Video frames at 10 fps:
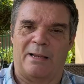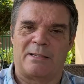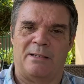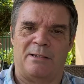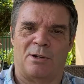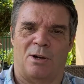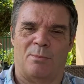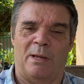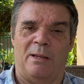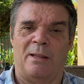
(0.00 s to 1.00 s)
lesson it taught
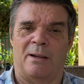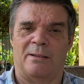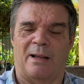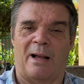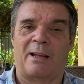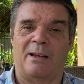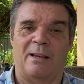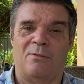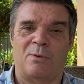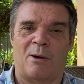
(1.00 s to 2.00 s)
me that I can
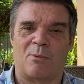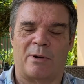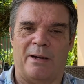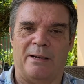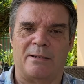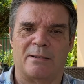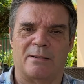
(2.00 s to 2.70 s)
live without credit.